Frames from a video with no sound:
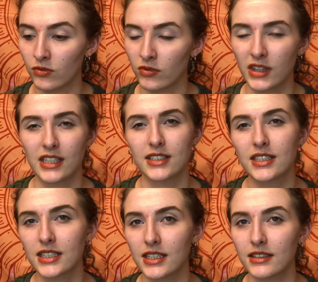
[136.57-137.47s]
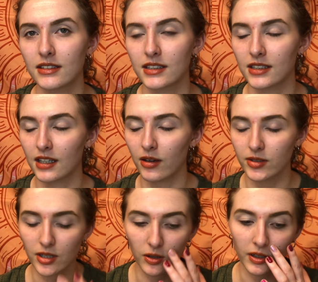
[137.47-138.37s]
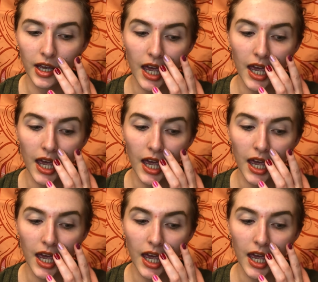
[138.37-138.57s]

This the Season, is it how it's called?